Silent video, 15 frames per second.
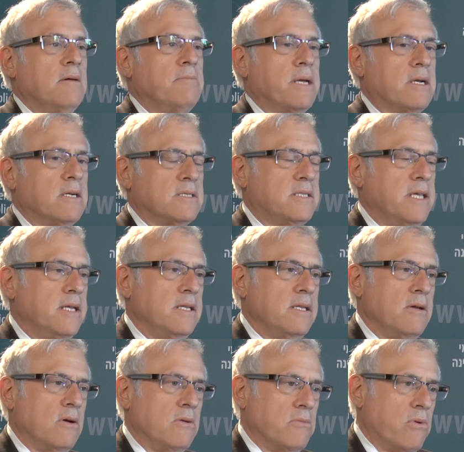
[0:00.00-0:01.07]
Because
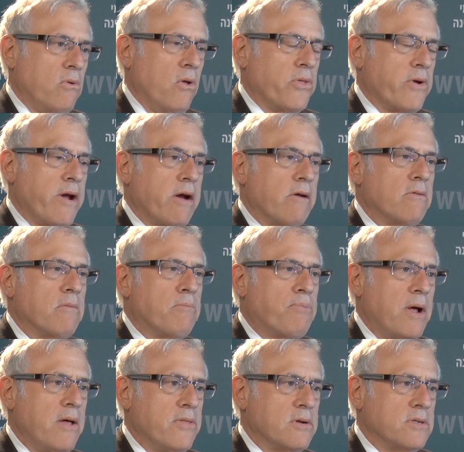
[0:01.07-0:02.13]
then all their Arab
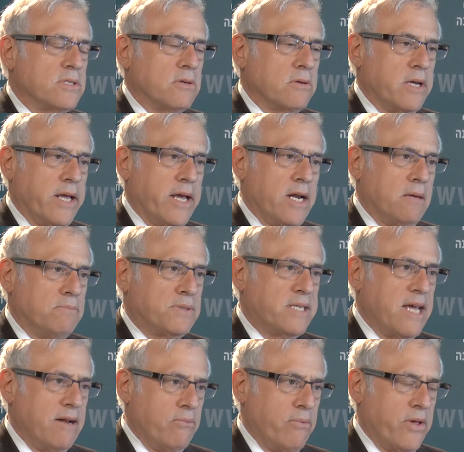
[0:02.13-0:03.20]
brothers are going to get
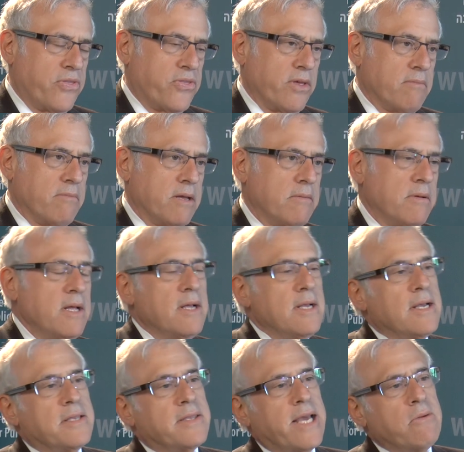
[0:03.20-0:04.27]
upset with them and
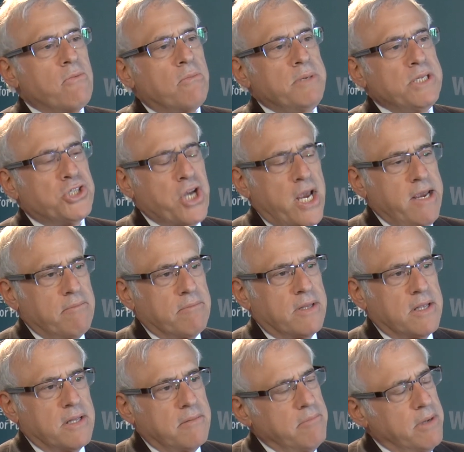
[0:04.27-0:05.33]
they will be shamed.
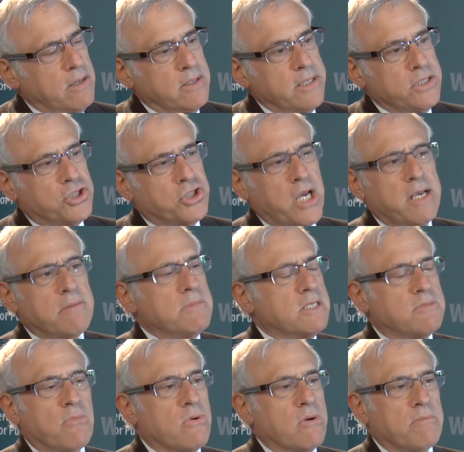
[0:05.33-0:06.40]
And in the Middle East, shame
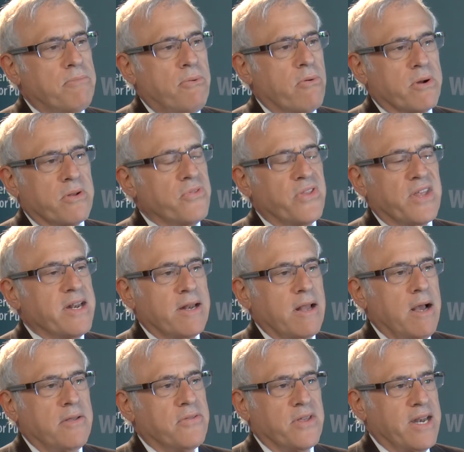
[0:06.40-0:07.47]
is more important
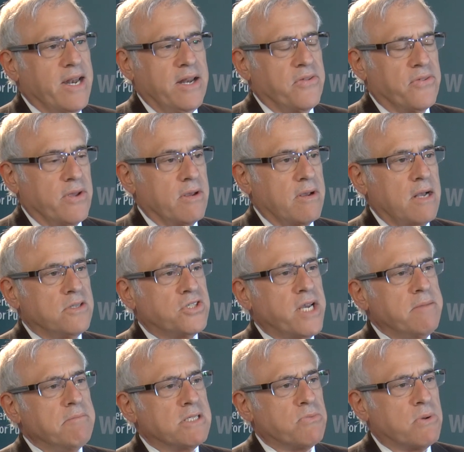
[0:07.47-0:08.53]
than anything.
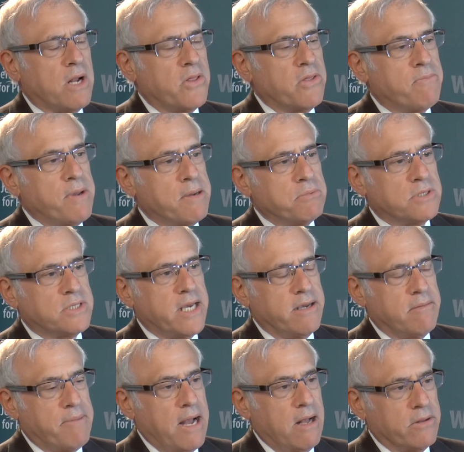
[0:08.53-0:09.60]
Shame is what other people say
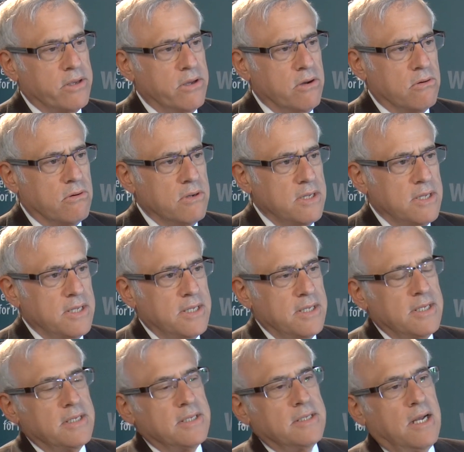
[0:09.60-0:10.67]
about you.
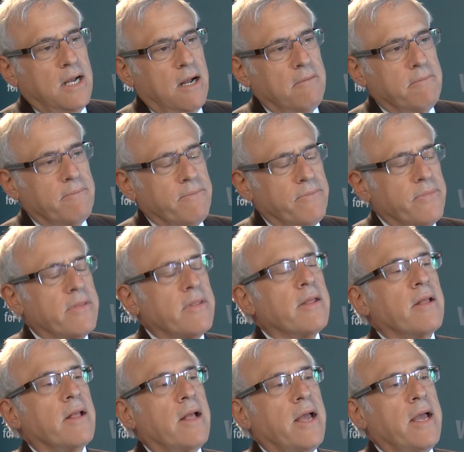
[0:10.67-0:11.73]
And
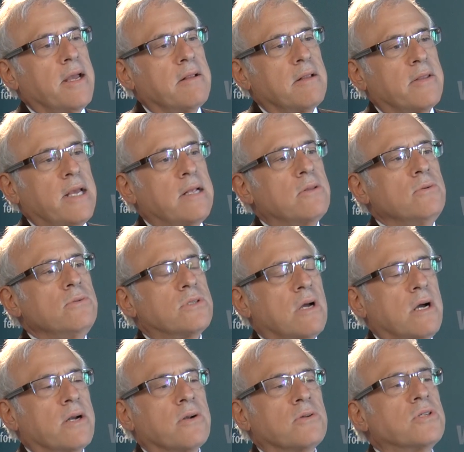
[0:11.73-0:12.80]
they lose
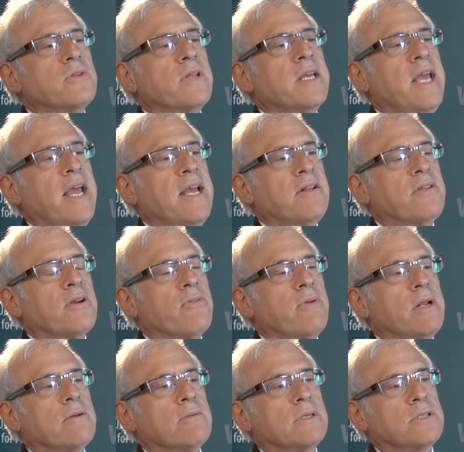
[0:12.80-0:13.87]
honor, so they can't
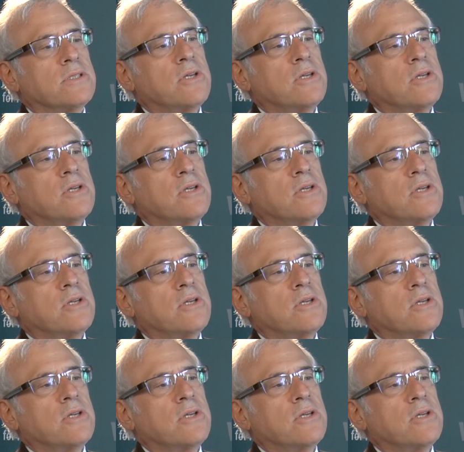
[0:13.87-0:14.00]
agree to it.